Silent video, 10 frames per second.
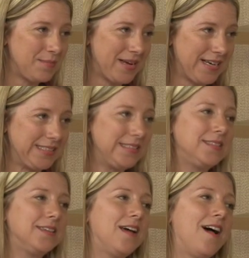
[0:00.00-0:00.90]

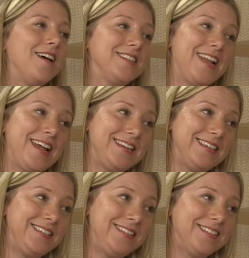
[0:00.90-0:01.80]
means us
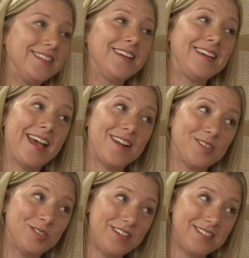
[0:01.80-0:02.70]
ladies can get
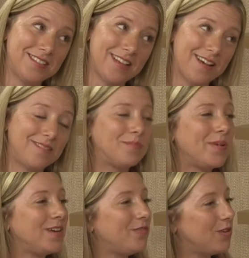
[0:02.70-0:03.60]
our dresses out,
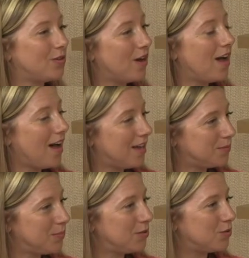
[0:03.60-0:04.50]
but if your
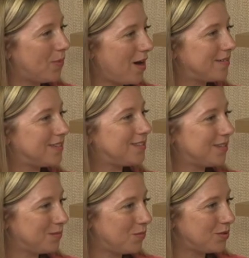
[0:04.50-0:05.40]
husband or partner
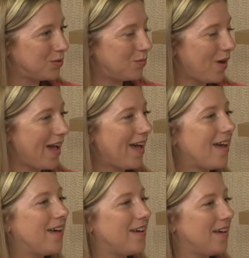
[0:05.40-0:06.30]
doesn't want to wear
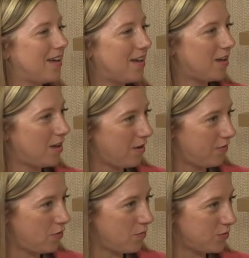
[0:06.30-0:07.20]
a
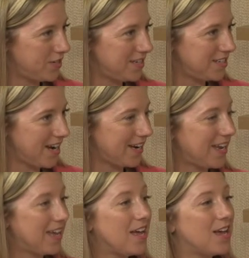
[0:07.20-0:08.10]
formal dinner
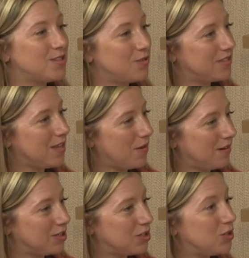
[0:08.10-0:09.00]
jacket, as long as they're
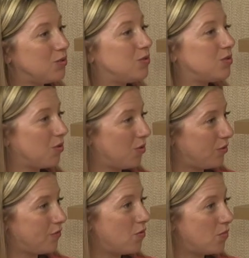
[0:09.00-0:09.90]
wearing a suit on
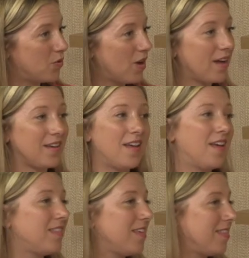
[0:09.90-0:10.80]
the formal night,
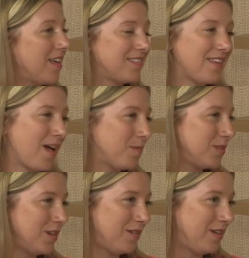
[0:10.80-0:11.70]
then that's
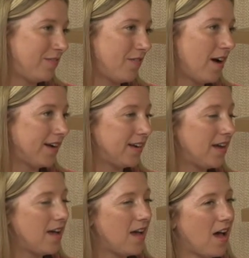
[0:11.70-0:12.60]
absolutely fine.
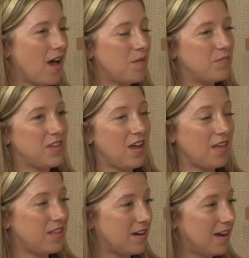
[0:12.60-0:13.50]
Um, the
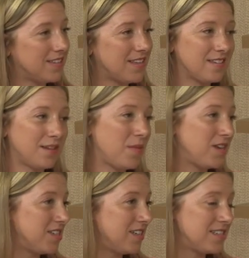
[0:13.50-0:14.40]
other nights, as I
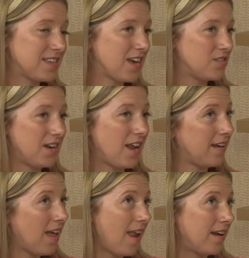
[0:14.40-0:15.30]
mentioned, it's casual ele
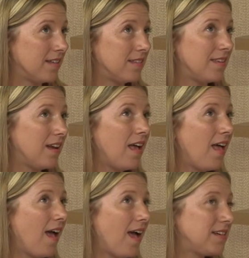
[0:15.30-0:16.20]
elegance. And
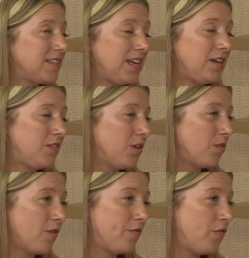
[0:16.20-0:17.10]
actually, even on
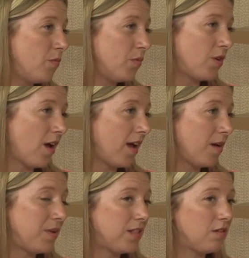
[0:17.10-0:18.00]
our formal night, I
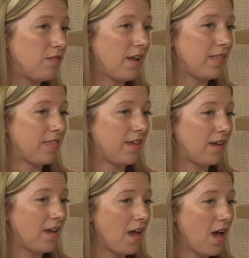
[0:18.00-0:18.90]
mean, the great
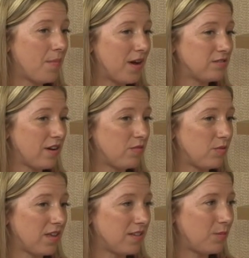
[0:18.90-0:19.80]
thing about traveling
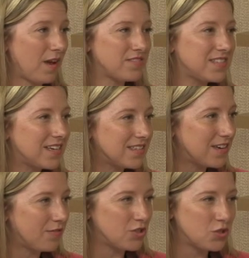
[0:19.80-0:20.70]
with us, we have six
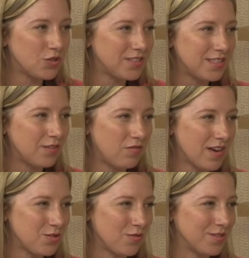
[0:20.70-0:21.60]
different choices of
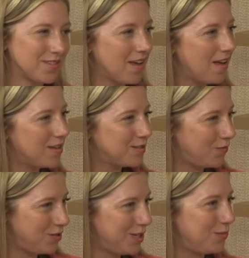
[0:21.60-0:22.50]
restaurants. So
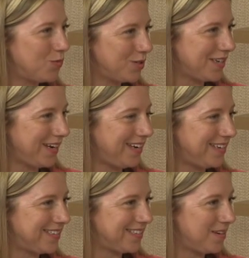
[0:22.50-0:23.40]
if you didn't want to
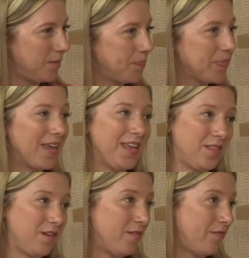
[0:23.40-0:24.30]
eat
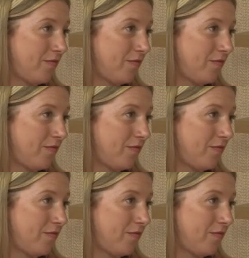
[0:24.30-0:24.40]
in the